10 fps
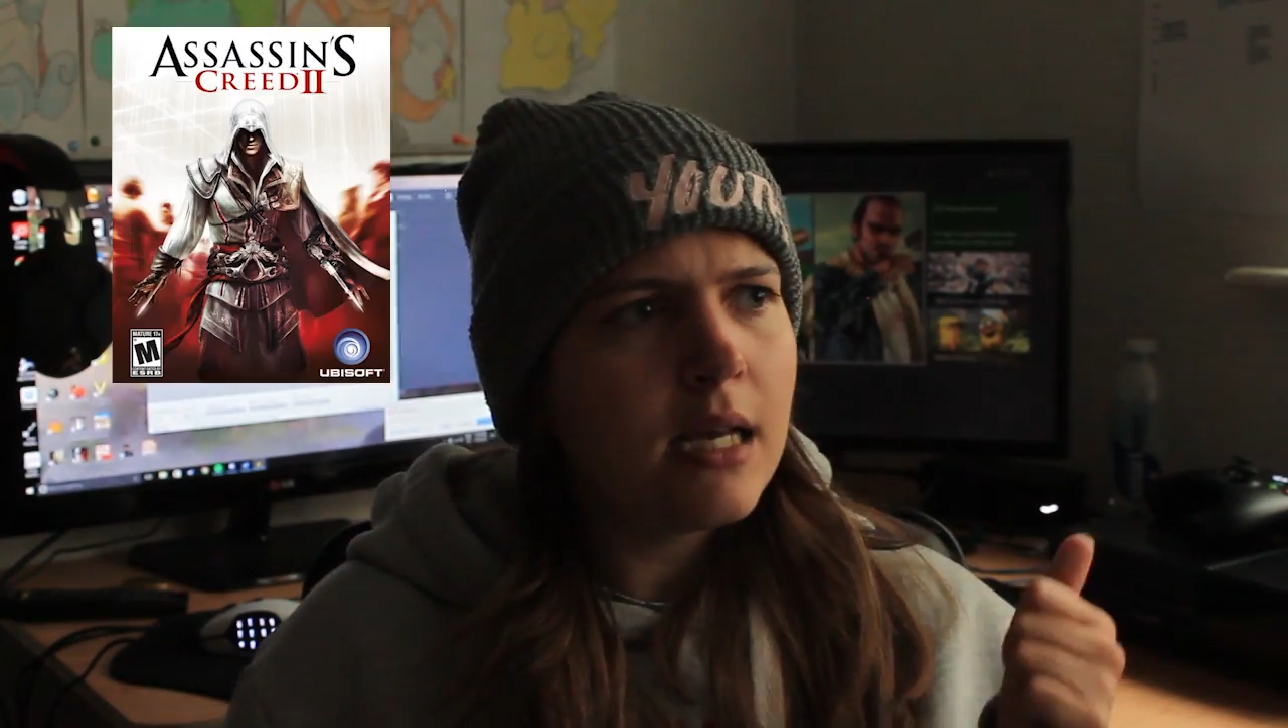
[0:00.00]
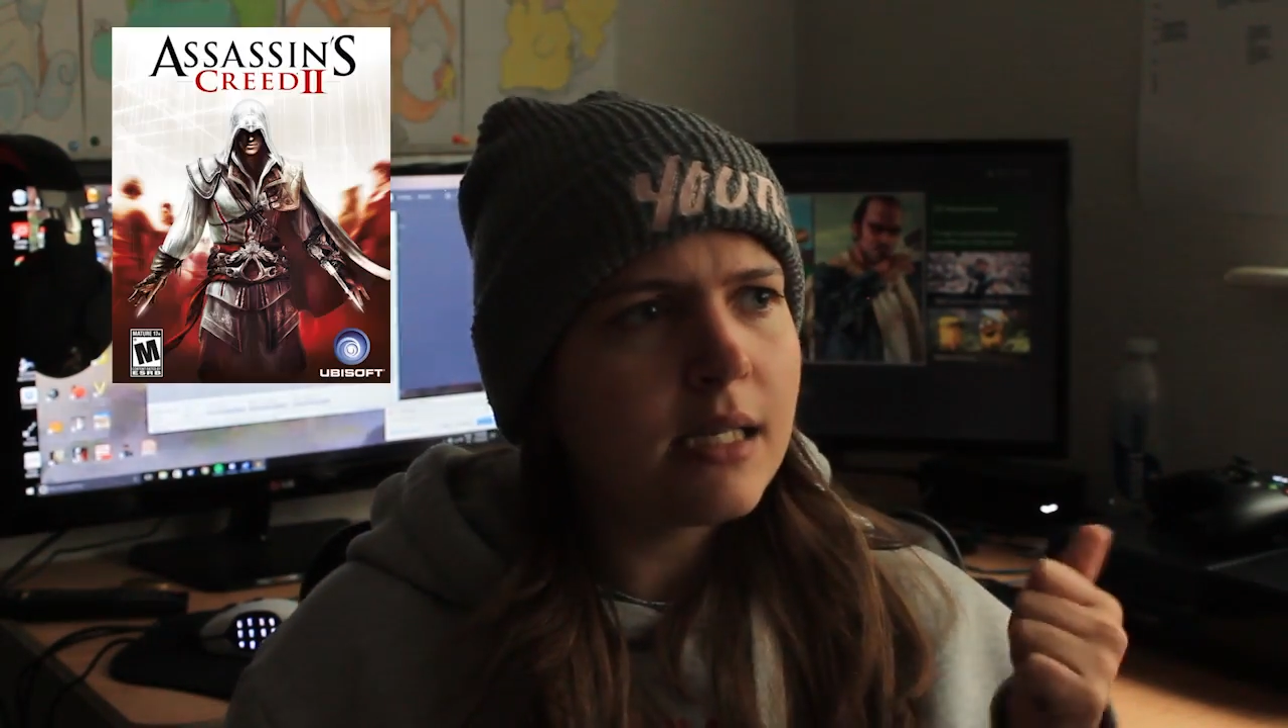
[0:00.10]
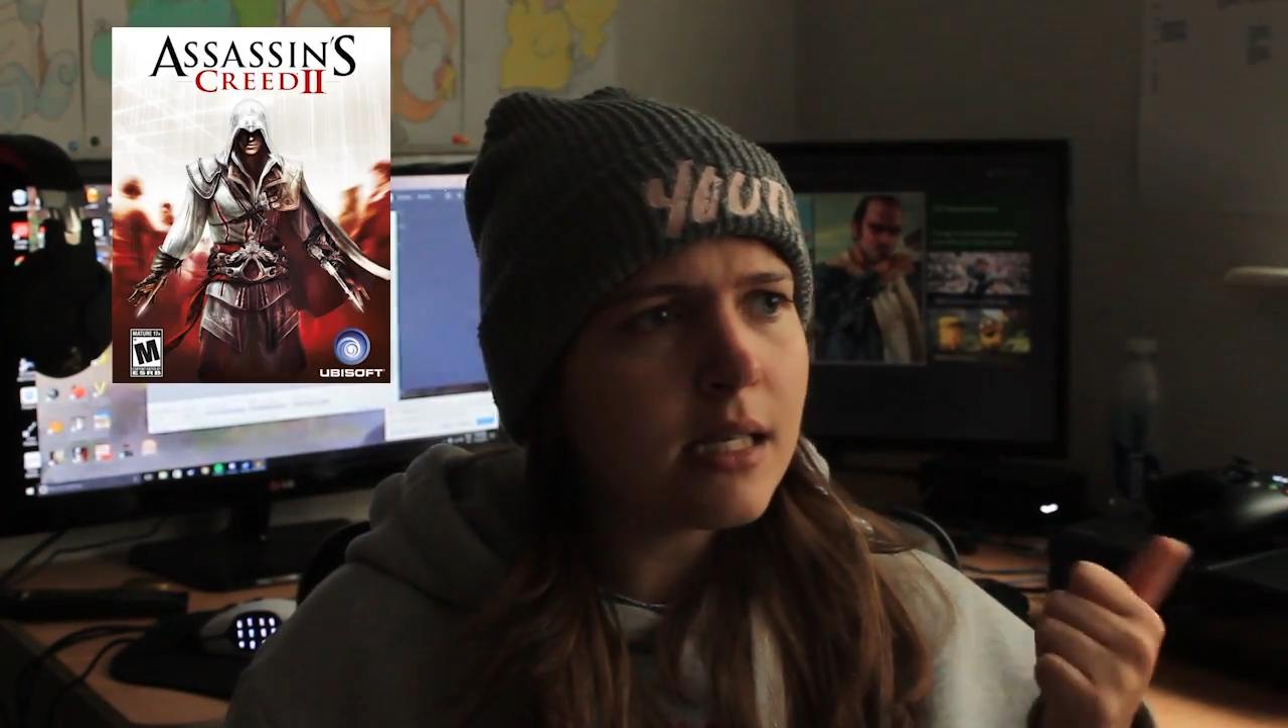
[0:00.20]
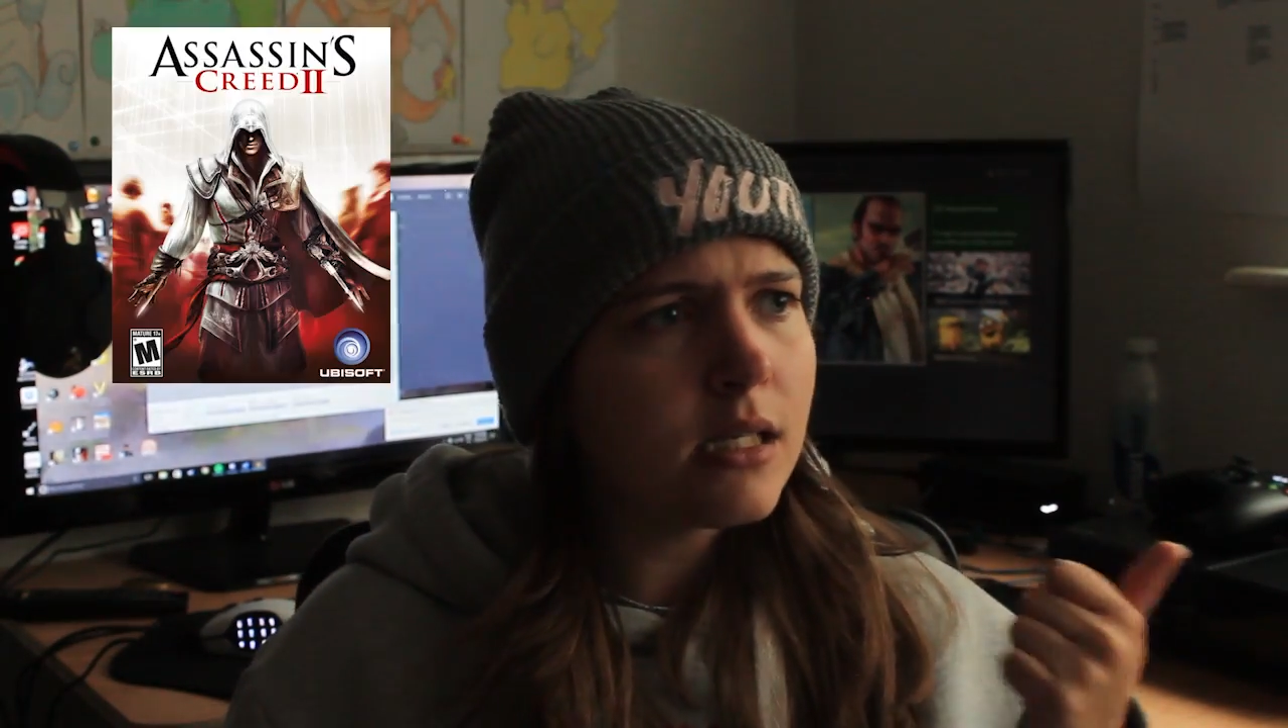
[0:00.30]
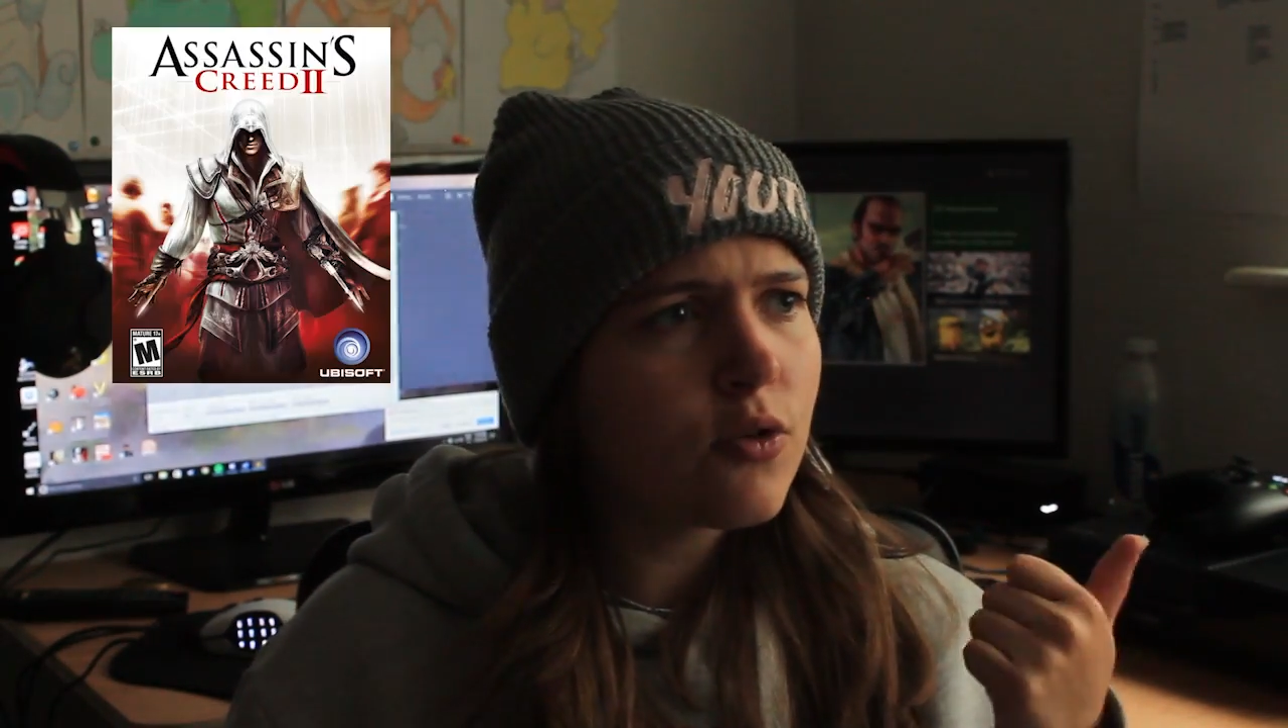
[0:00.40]

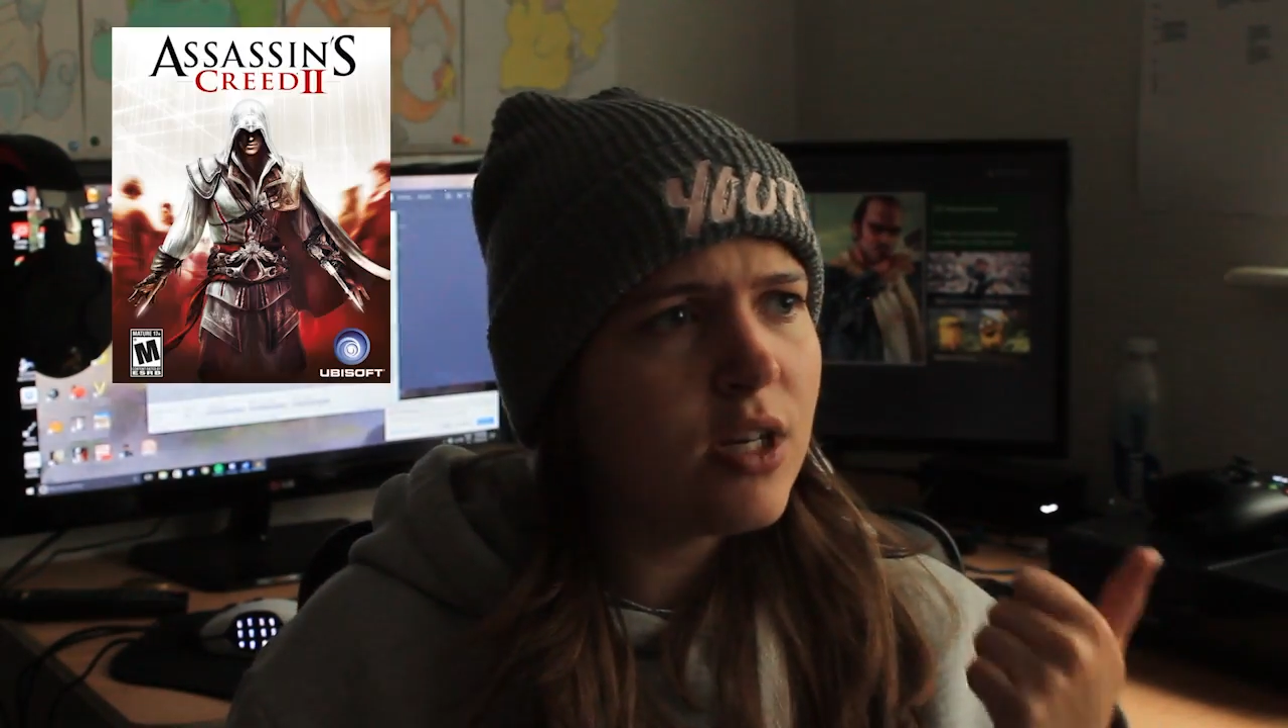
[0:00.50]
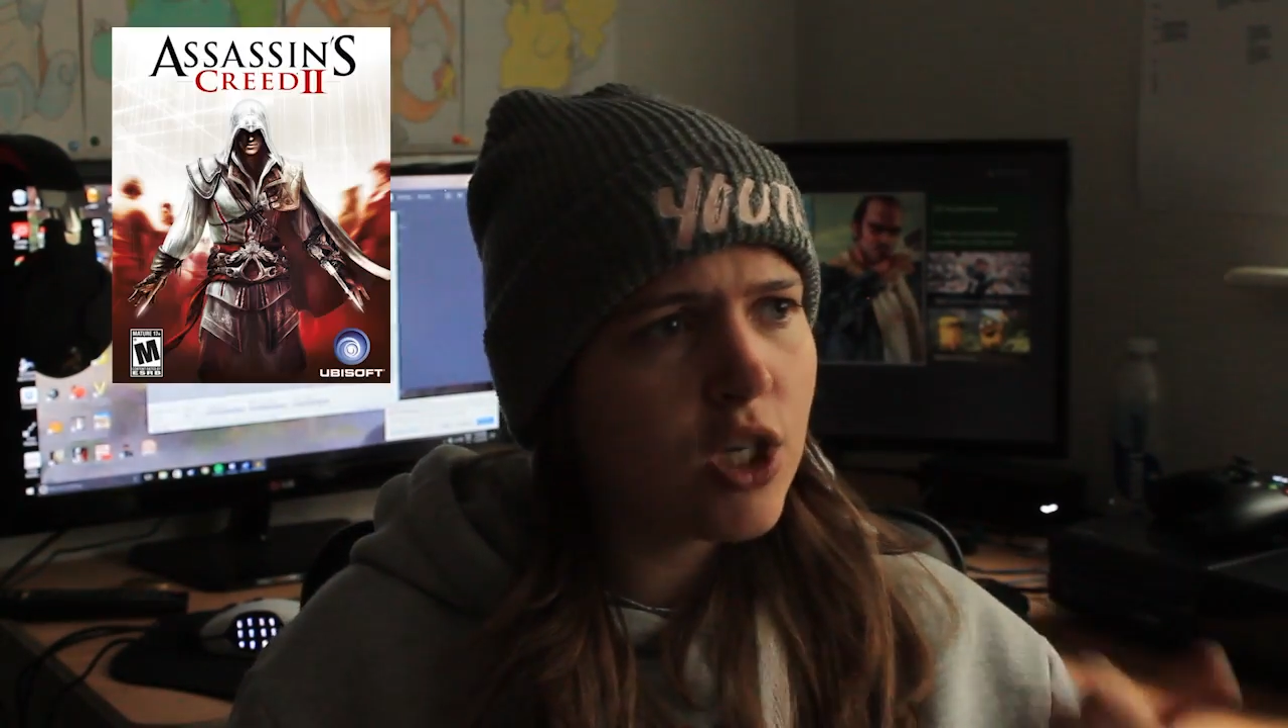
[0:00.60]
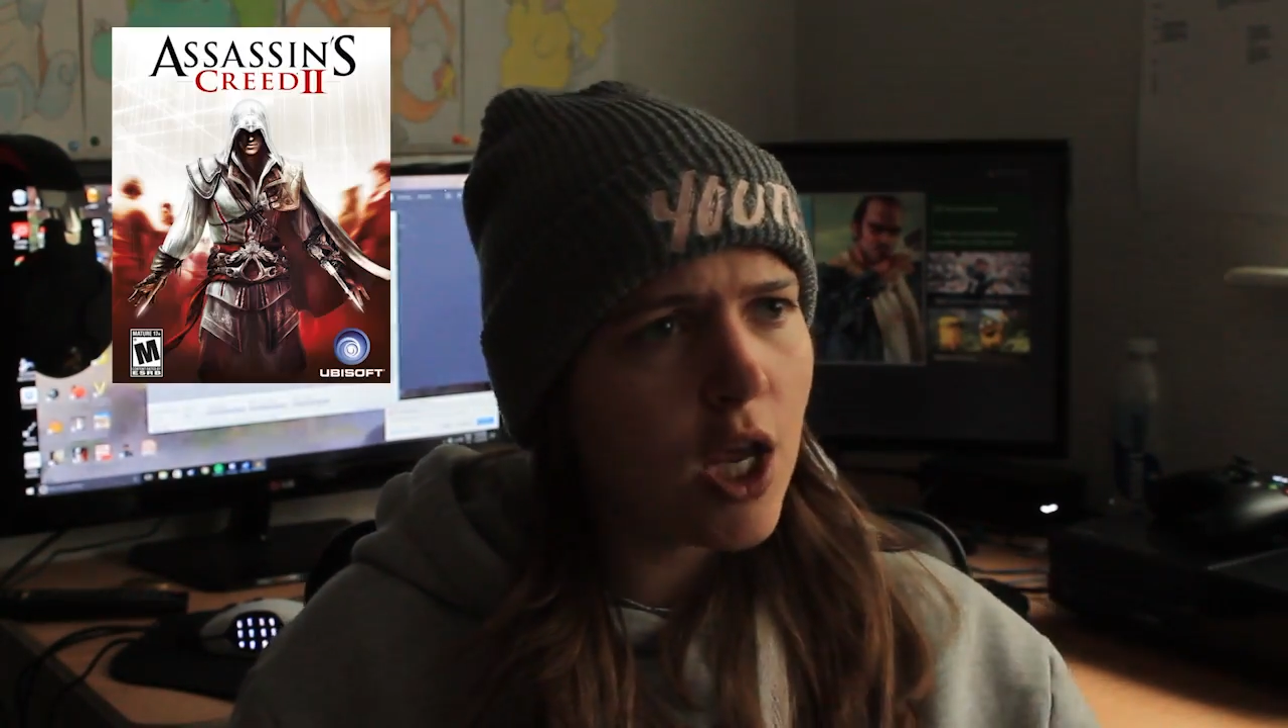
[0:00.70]
Assassin's Creed